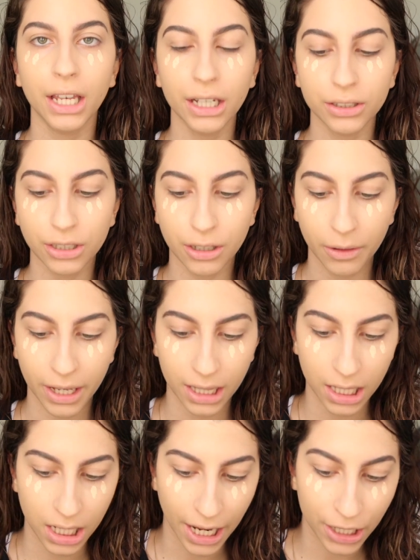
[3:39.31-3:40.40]
like so,
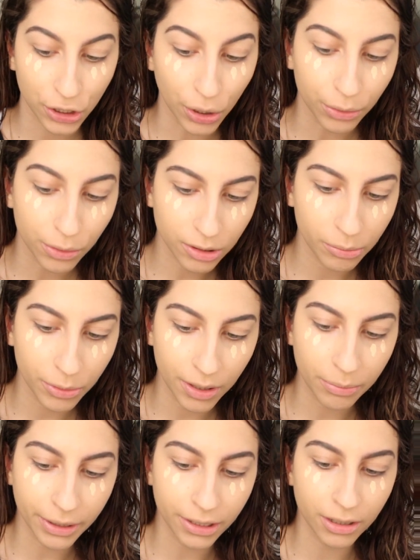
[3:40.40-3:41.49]
and then I don't use a beauty
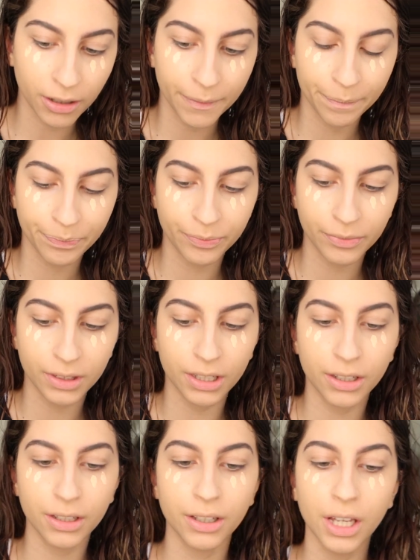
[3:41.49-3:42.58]
blender
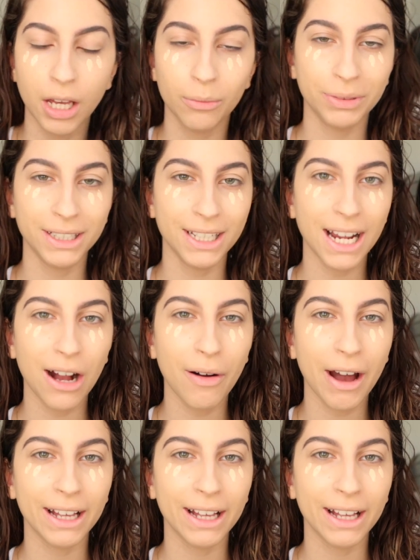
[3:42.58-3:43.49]
to blend it out.